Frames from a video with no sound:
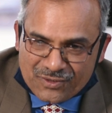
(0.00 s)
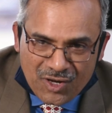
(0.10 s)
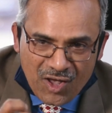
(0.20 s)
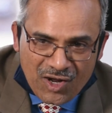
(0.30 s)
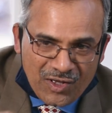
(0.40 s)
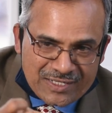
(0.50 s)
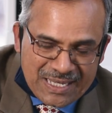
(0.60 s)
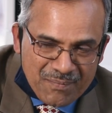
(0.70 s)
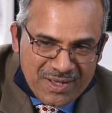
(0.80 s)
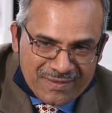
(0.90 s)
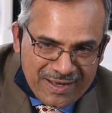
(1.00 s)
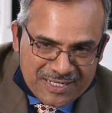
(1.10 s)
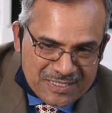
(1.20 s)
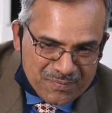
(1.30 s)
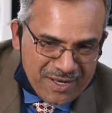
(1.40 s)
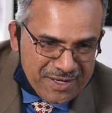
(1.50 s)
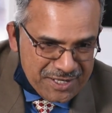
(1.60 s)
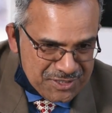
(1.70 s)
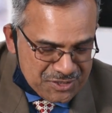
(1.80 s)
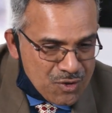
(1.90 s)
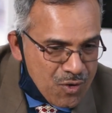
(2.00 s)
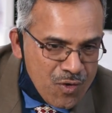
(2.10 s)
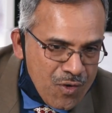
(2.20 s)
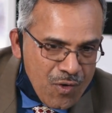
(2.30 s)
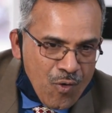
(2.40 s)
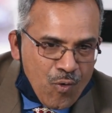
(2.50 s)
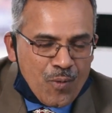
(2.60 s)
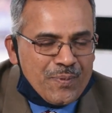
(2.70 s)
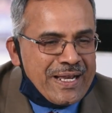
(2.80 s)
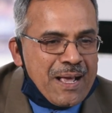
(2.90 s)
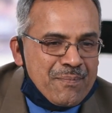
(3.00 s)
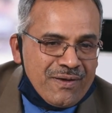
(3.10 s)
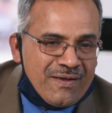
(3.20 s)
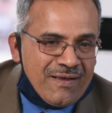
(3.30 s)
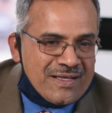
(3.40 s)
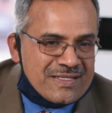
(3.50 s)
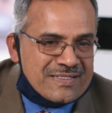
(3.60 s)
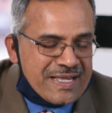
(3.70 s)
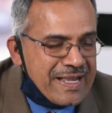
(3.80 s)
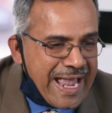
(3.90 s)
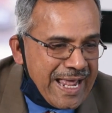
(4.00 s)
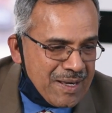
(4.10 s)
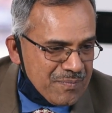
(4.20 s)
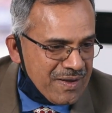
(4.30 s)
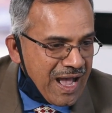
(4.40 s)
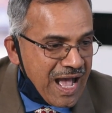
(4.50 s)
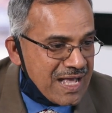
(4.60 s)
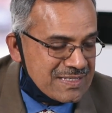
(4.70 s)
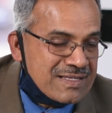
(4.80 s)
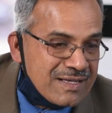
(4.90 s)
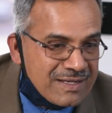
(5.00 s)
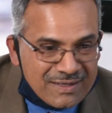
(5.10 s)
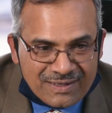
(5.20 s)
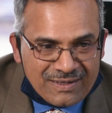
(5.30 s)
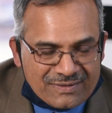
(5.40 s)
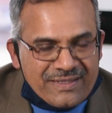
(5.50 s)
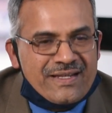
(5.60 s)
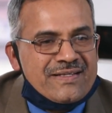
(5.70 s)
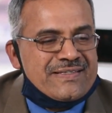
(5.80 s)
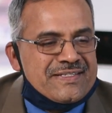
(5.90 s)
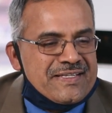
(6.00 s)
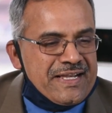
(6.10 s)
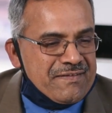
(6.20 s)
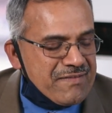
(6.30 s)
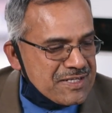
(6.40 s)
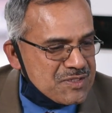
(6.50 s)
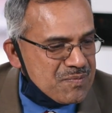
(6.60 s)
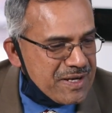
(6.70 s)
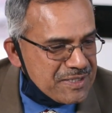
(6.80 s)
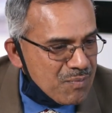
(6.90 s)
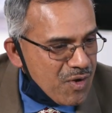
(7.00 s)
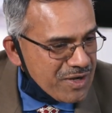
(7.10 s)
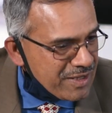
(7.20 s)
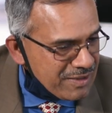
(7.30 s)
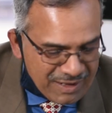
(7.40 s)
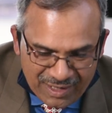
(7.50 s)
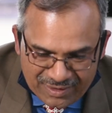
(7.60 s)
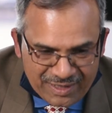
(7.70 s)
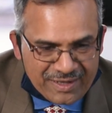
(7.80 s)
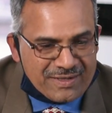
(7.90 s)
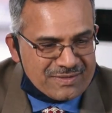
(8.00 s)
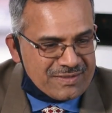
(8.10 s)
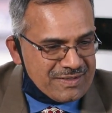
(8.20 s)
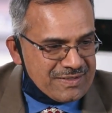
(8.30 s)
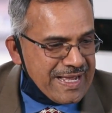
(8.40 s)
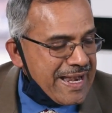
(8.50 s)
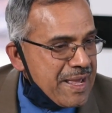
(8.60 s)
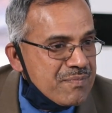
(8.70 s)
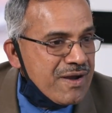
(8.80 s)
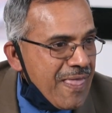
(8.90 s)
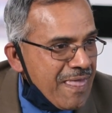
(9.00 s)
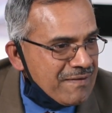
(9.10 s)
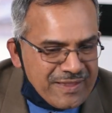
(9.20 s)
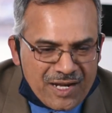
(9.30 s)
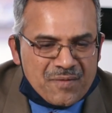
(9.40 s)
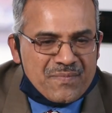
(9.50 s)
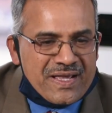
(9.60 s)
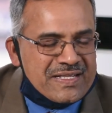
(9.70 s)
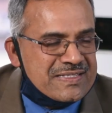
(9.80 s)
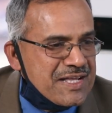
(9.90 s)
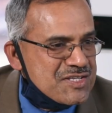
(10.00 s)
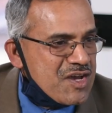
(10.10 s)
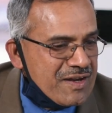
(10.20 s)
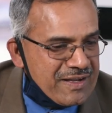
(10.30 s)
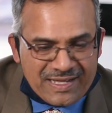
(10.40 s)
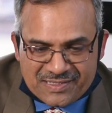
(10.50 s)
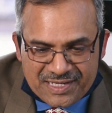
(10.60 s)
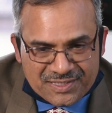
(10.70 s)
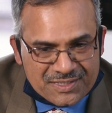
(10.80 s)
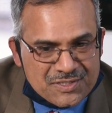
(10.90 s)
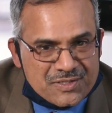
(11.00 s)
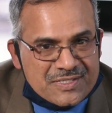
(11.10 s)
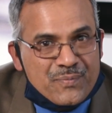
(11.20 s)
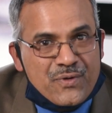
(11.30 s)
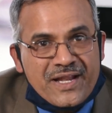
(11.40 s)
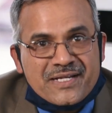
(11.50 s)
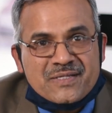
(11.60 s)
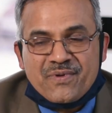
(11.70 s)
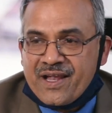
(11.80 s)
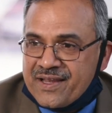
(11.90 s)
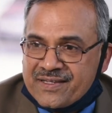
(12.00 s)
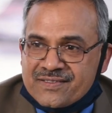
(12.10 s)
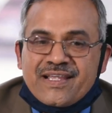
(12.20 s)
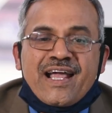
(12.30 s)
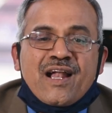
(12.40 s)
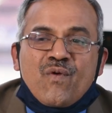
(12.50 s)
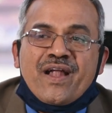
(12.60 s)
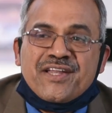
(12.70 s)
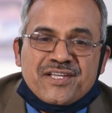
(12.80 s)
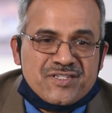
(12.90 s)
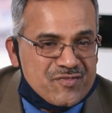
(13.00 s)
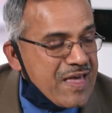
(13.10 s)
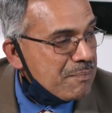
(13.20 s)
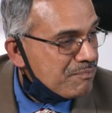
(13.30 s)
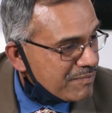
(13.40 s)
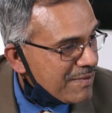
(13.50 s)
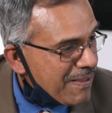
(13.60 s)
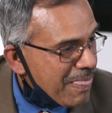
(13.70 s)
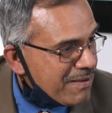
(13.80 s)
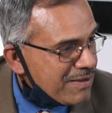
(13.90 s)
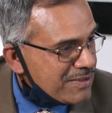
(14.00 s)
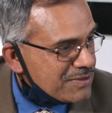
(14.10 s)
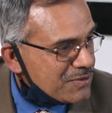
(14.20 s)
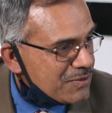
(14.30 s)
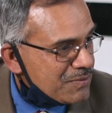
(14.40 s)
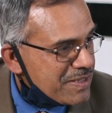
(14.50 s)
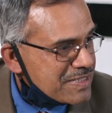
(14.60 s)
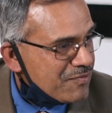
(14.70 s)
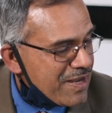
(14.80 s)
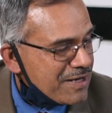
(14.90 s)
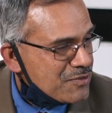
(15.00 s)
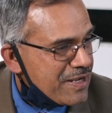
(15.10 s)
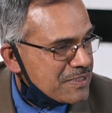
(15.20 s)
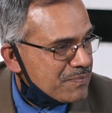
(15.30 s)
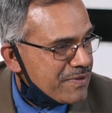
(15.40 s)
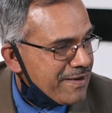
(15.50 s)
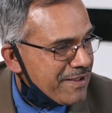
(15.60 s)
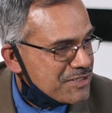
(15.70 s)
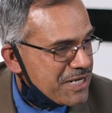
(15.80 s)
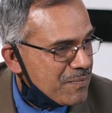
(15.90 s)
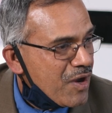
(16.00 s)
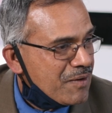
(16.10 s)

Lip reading: So knock on some other entrepreneur's door. Open up, seek help, ask. There is angel investment body and there is the CEDIB. There are many such organizations to support entrepreneurs. Take advantage of them. So best of luck to entrepreneurship.